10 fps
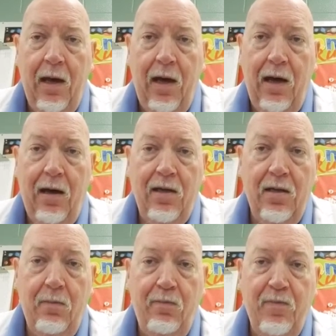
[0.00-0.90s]
Uh,
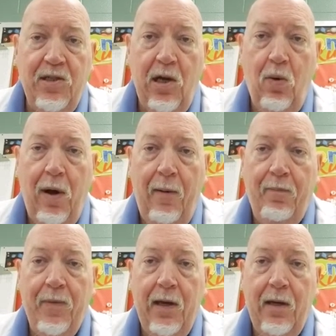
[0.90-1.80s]
so um,
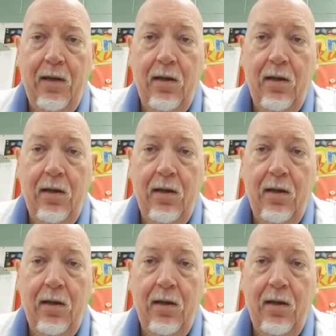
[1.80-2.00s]
uh,